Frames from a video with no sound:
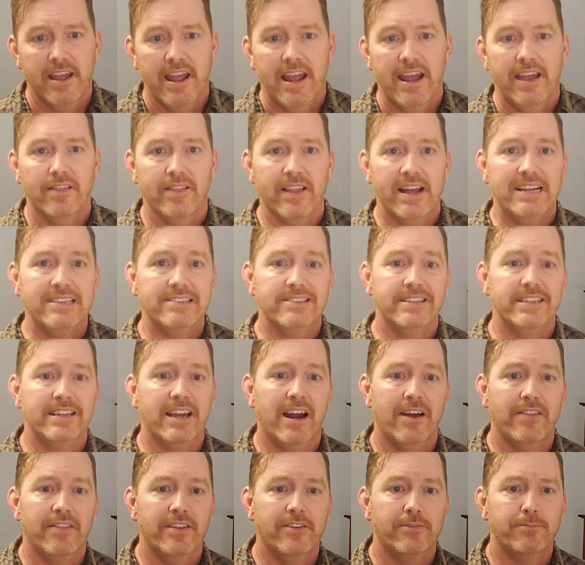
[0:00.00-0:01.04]
And lastly,
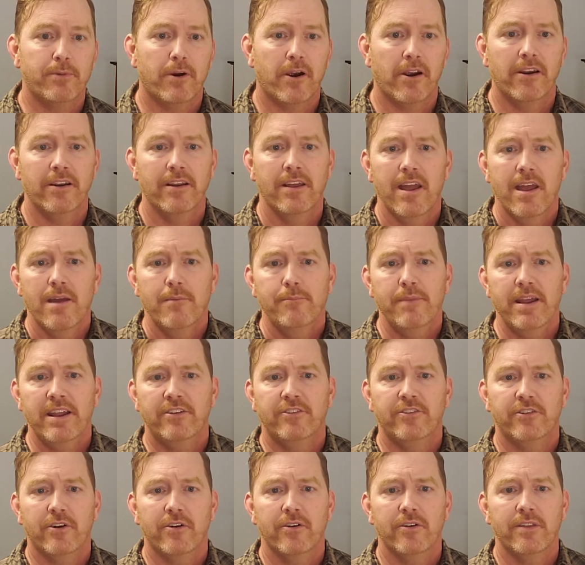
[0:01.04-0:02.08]
on this part, make
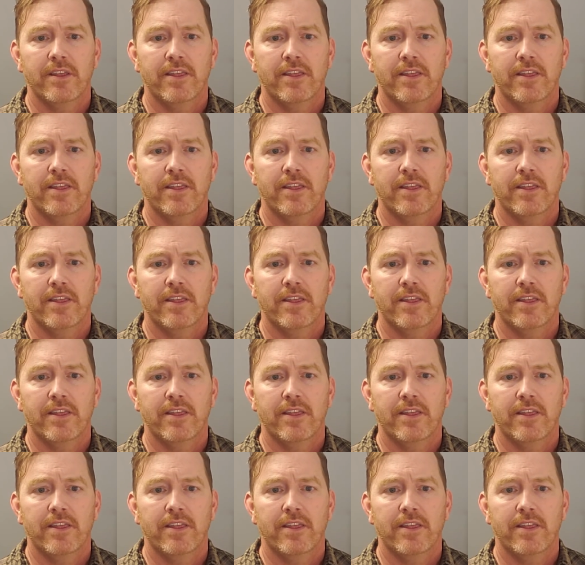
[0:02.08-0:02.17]
sure